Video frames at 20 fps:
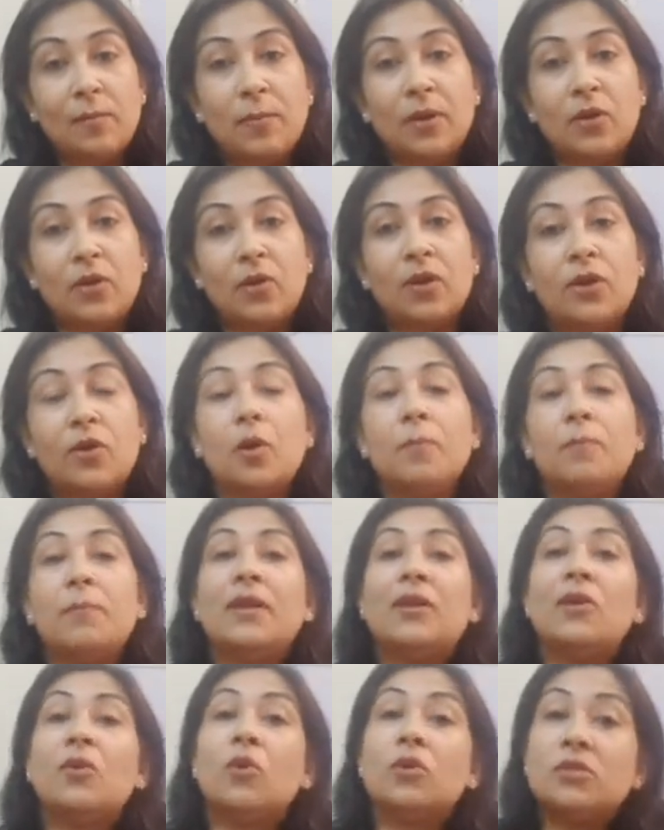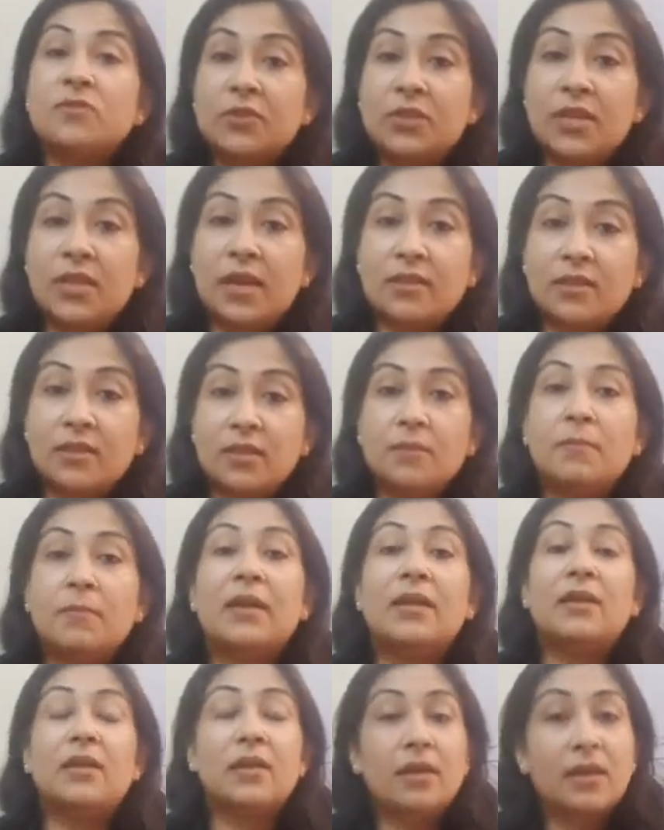particular topic, notes for the other,
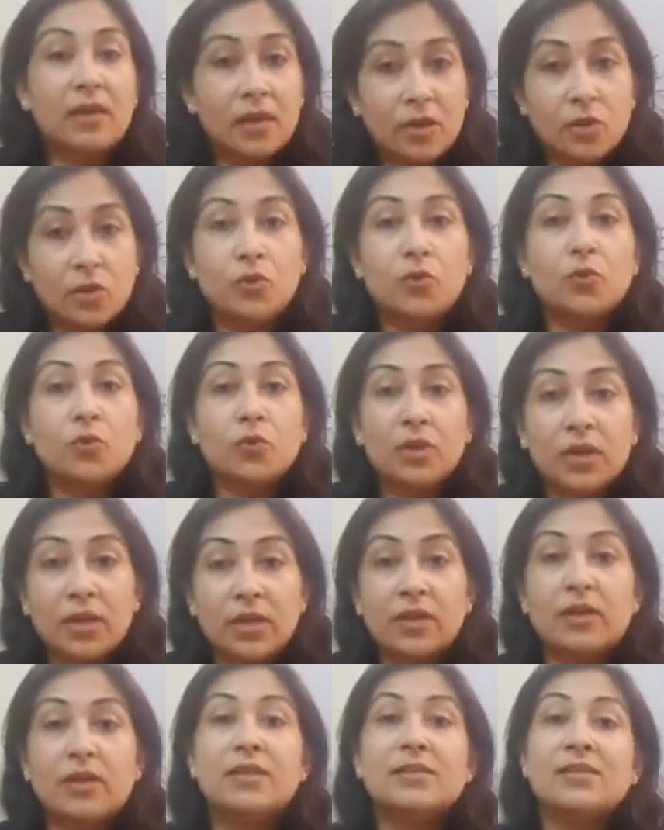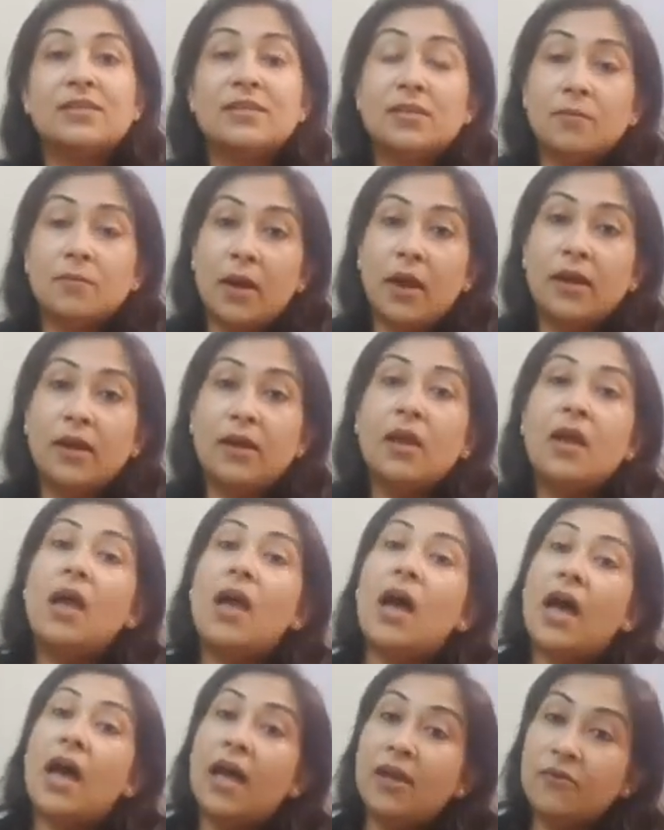but due to the increasing demand
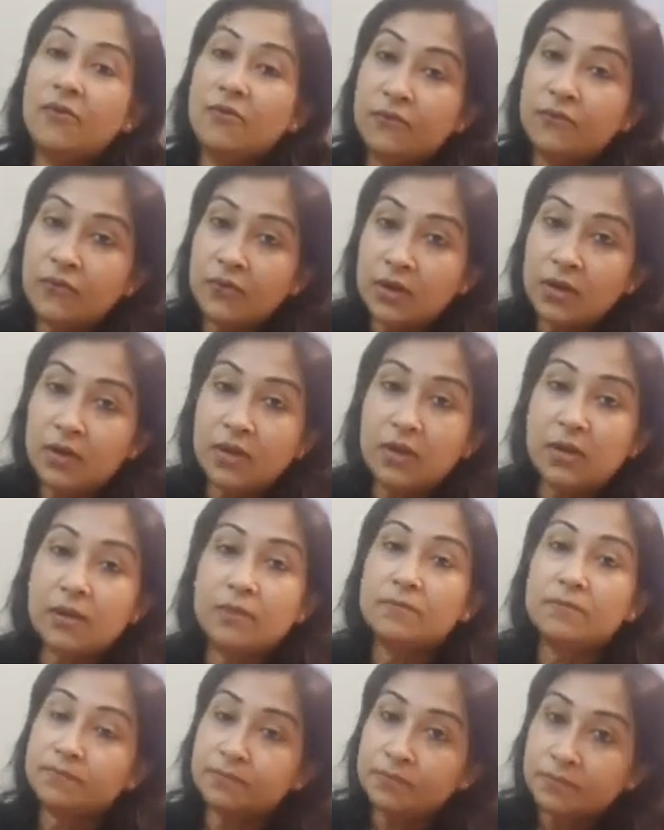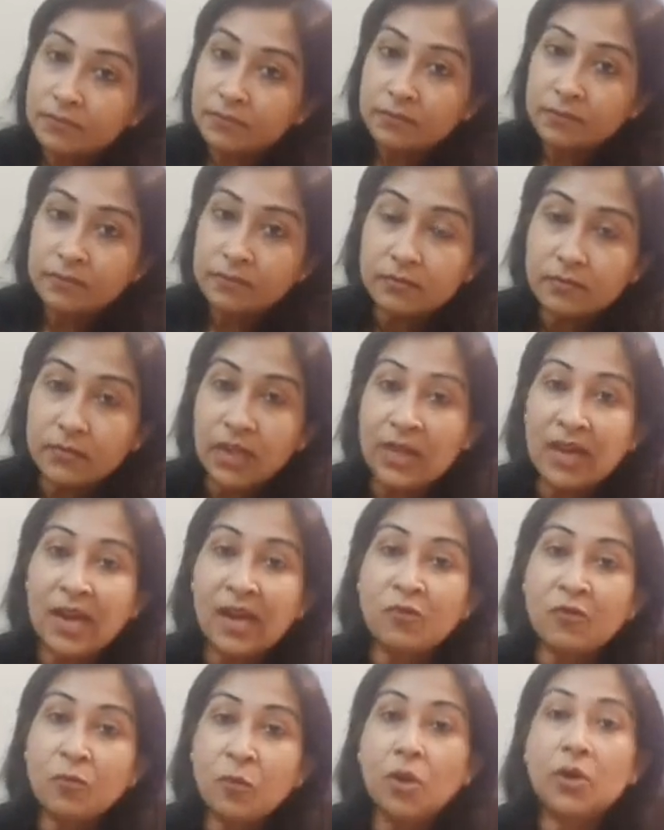I have
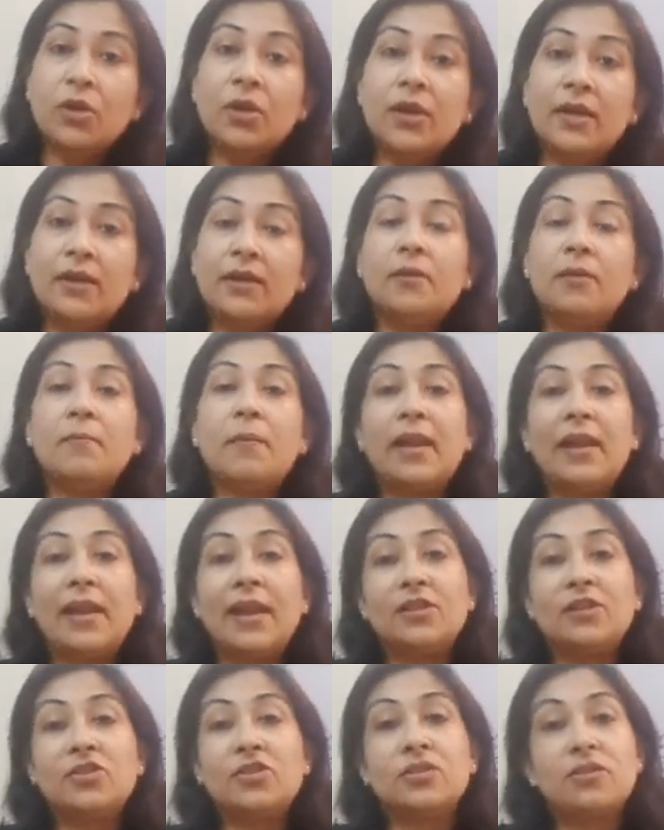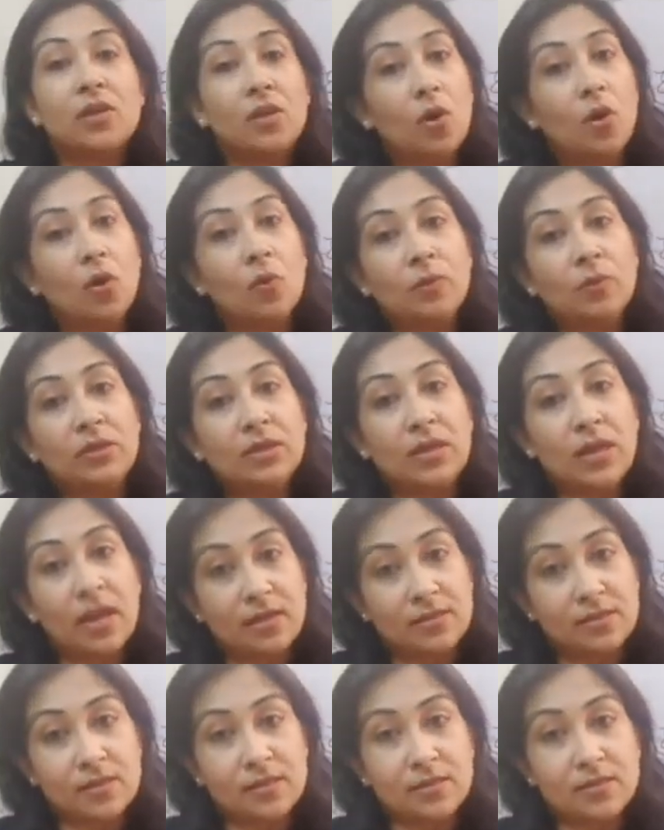kind of modulated my lectures along with the
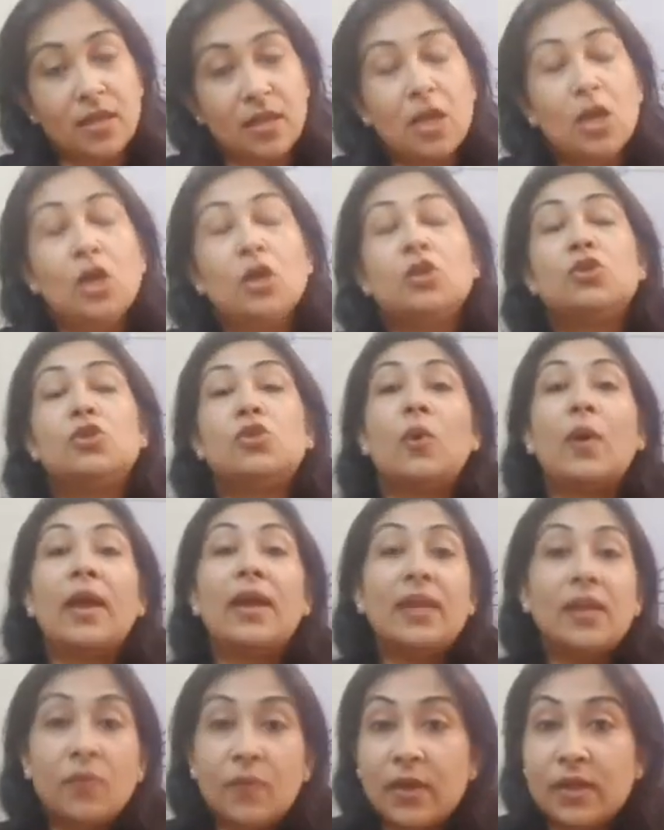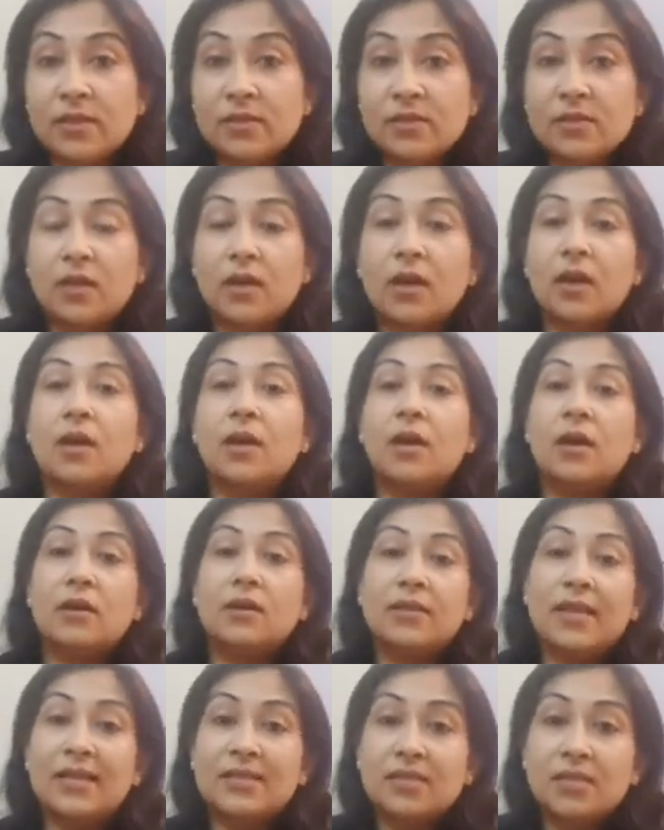classes. So anyways,
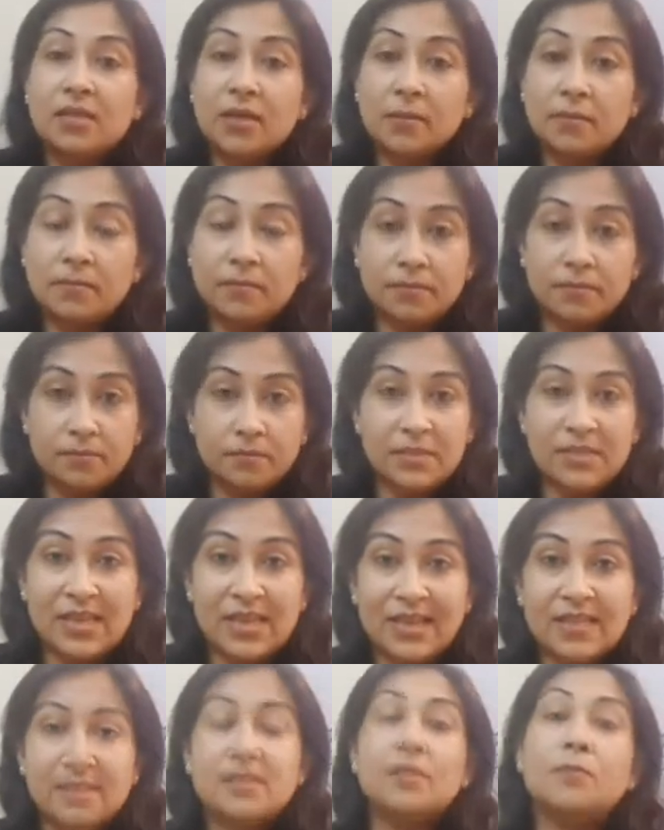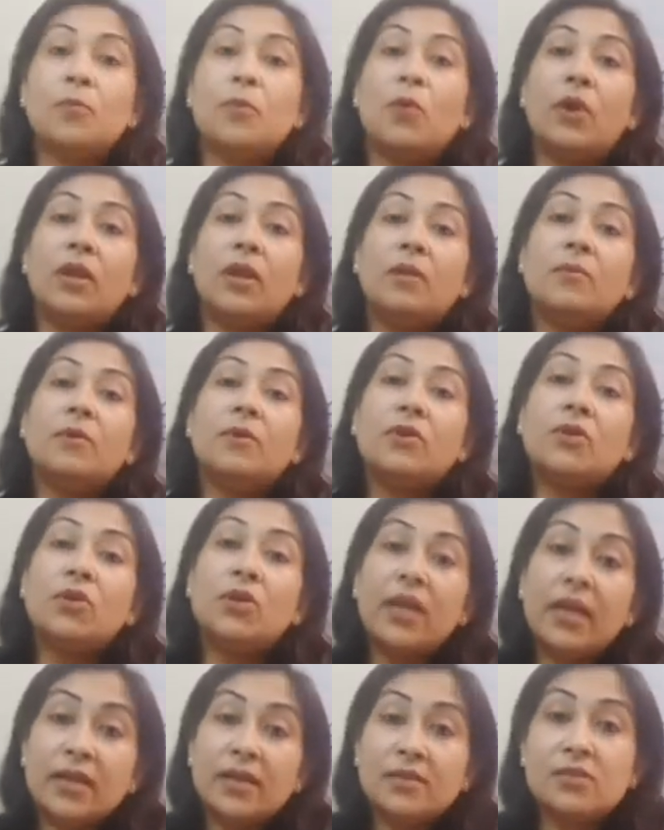that's besides the point, but
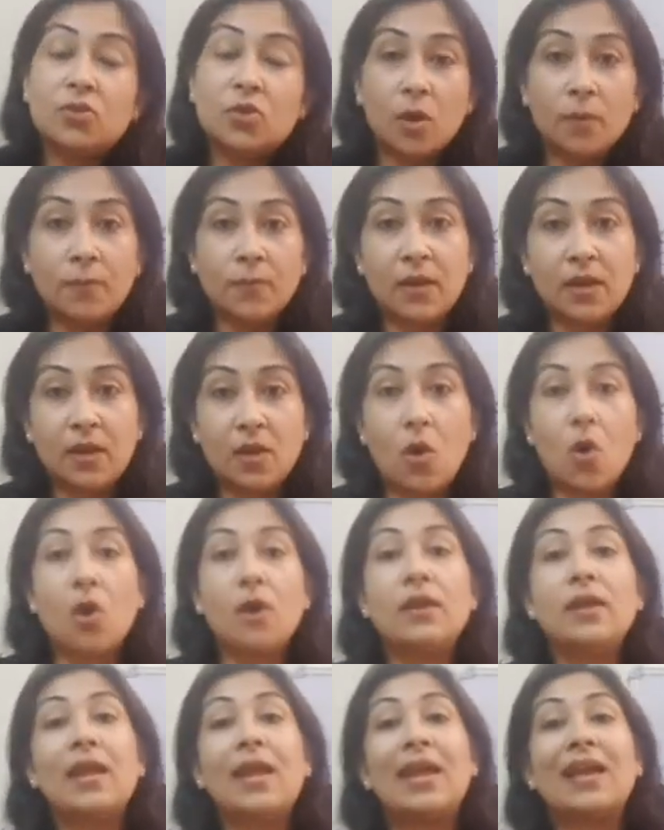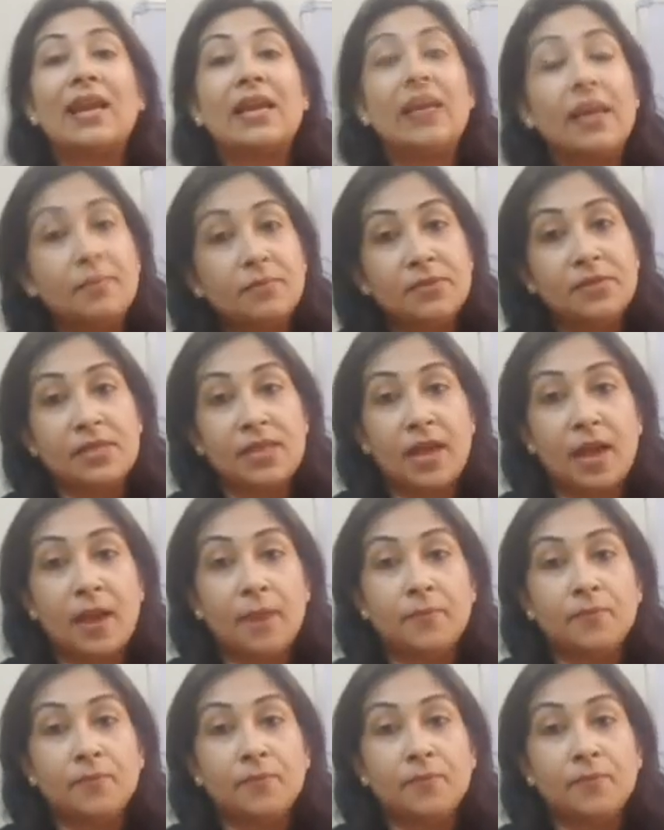today's topic on eclampsia